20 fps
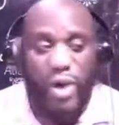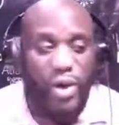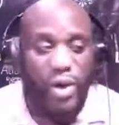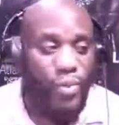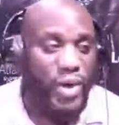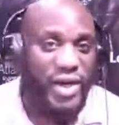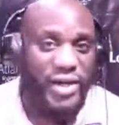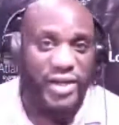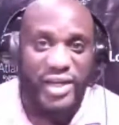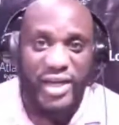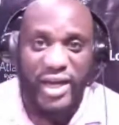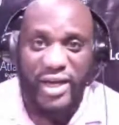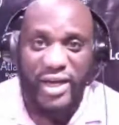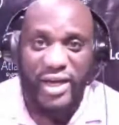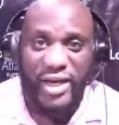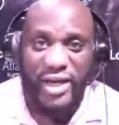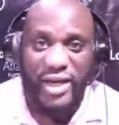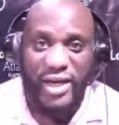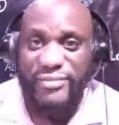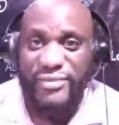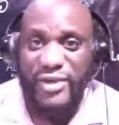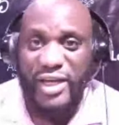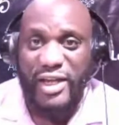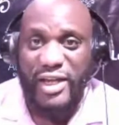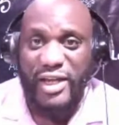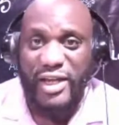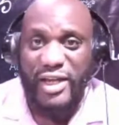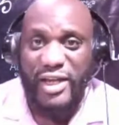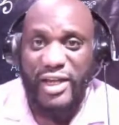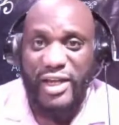And in my one-on-one
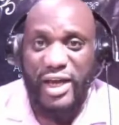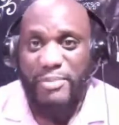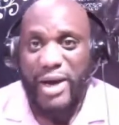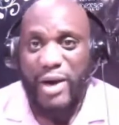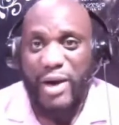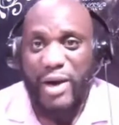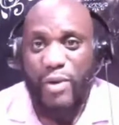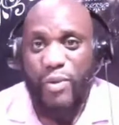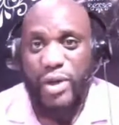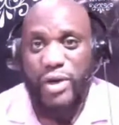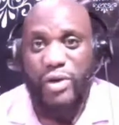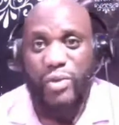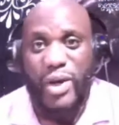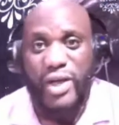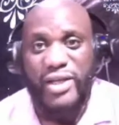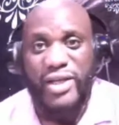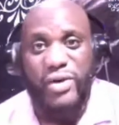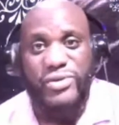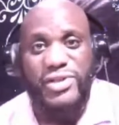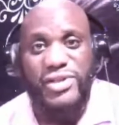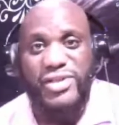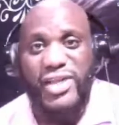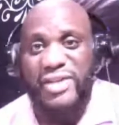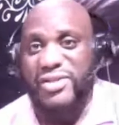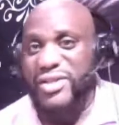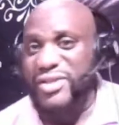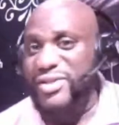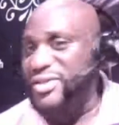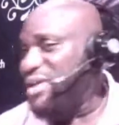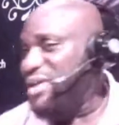coaching sessions, I don't
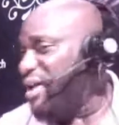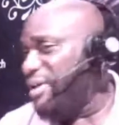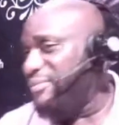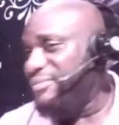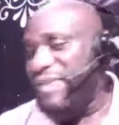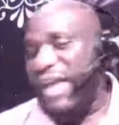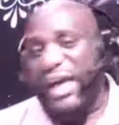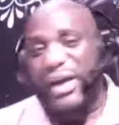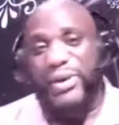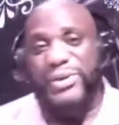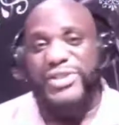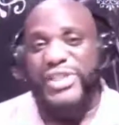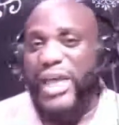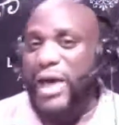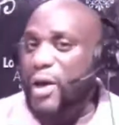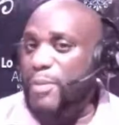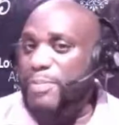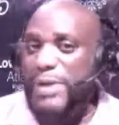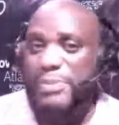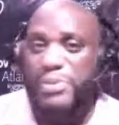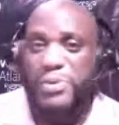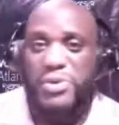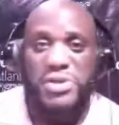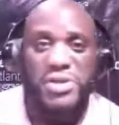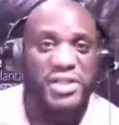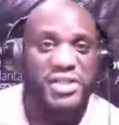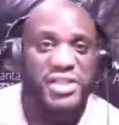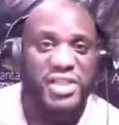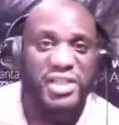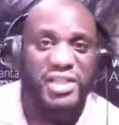tell people to leave your
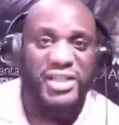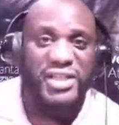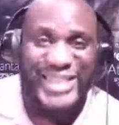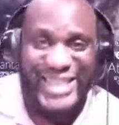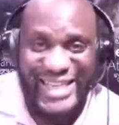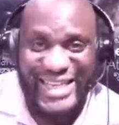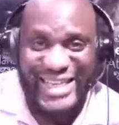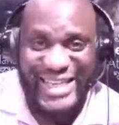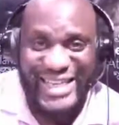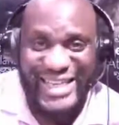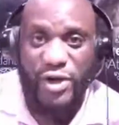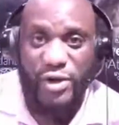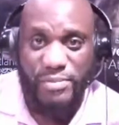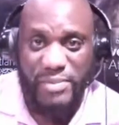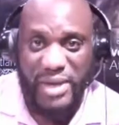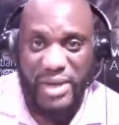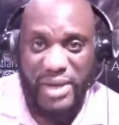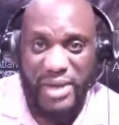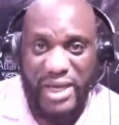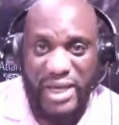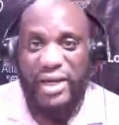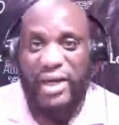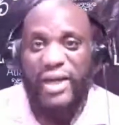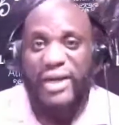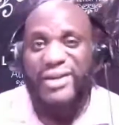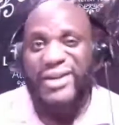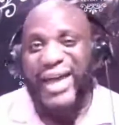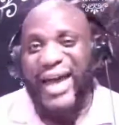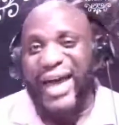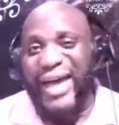mate, not unless
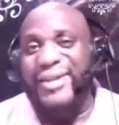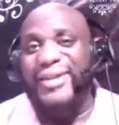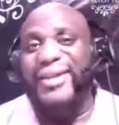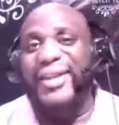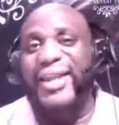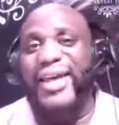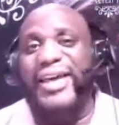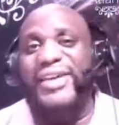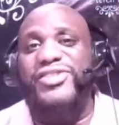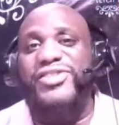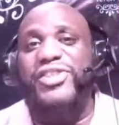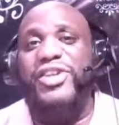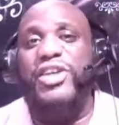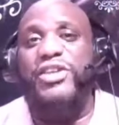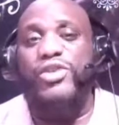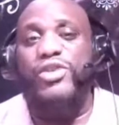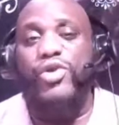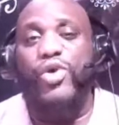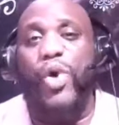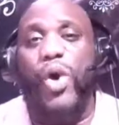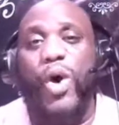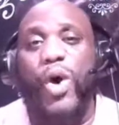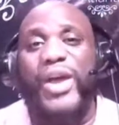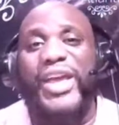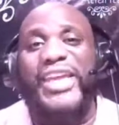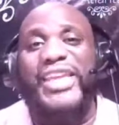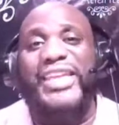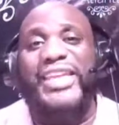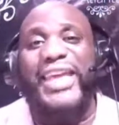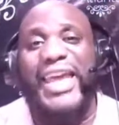you are in imminent
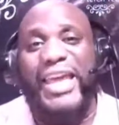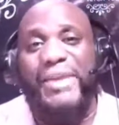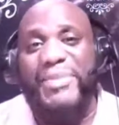danger,